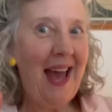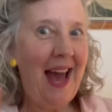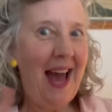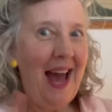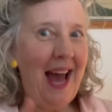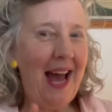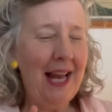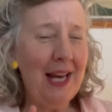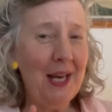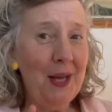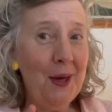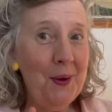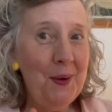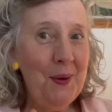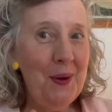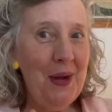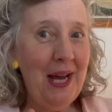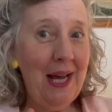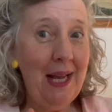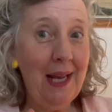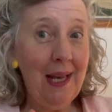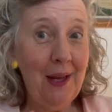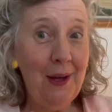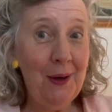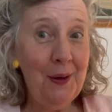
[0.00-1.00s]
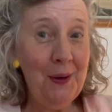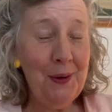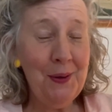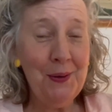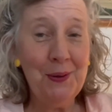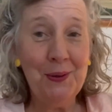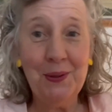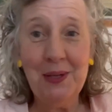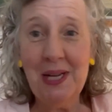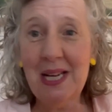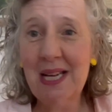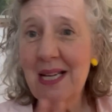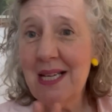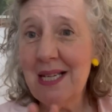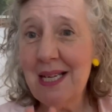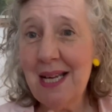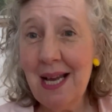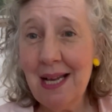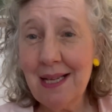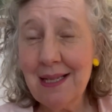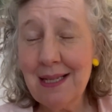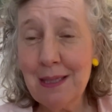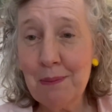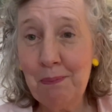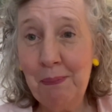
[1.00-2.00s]
Hello, hello. It
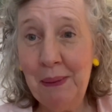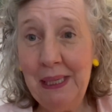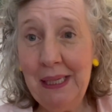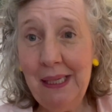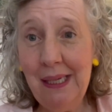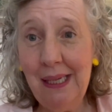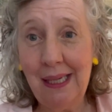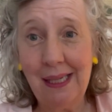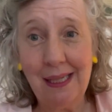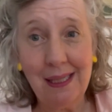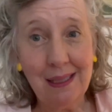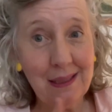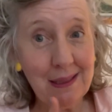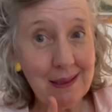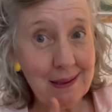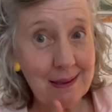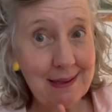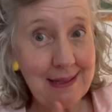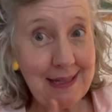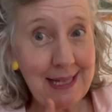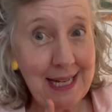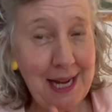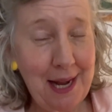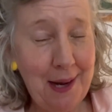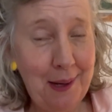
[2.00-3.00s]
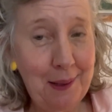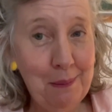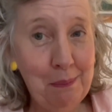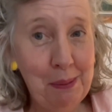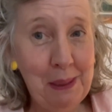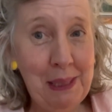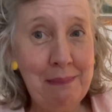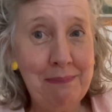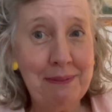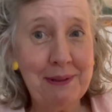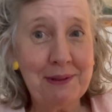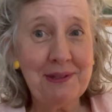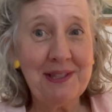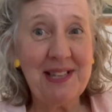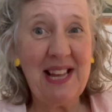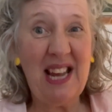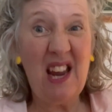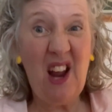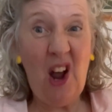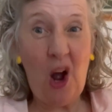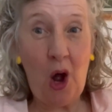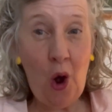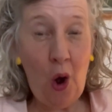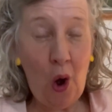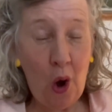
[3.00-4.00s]
has been, as the young people say,
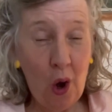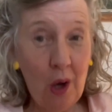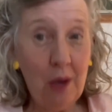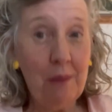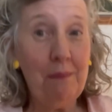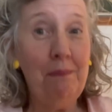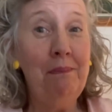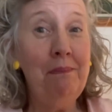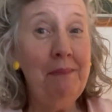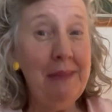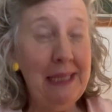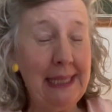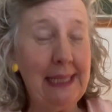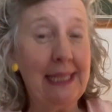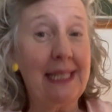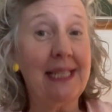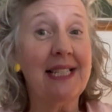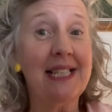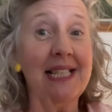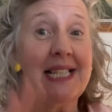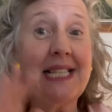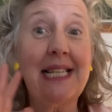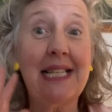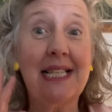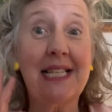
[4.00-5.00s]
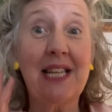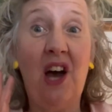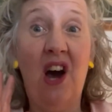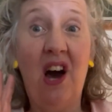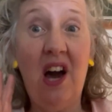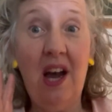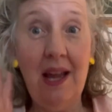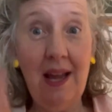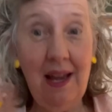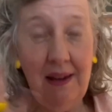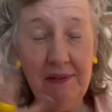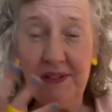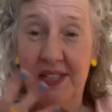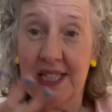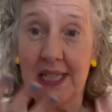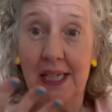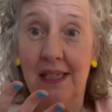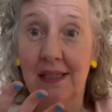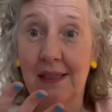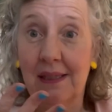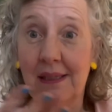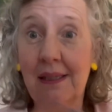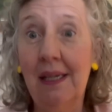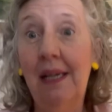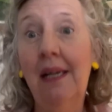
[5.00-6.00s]
a hot minute since I have
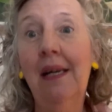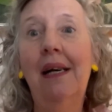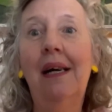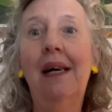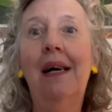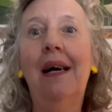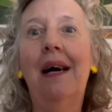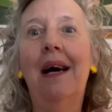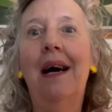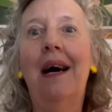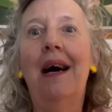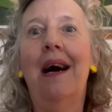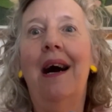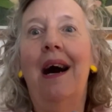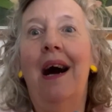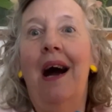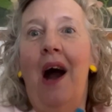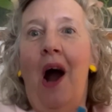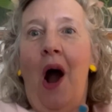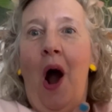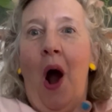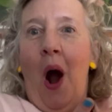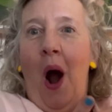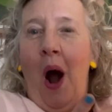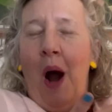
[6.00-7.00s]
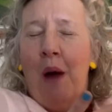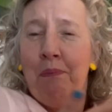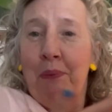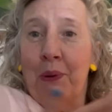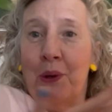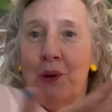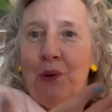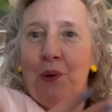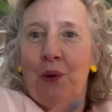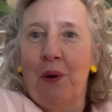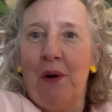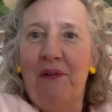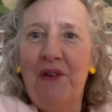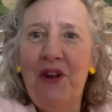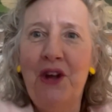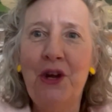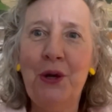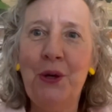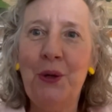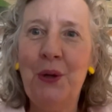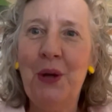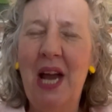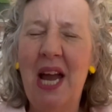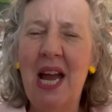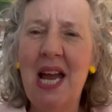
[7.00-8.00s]
done a book
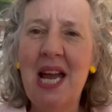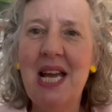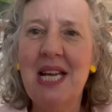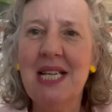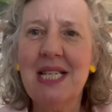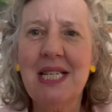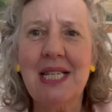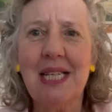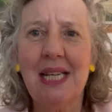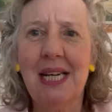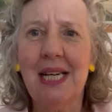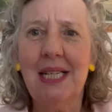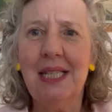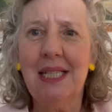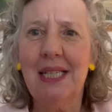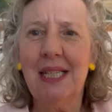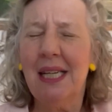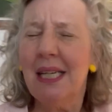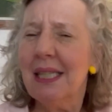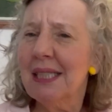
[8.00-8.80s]
review, and I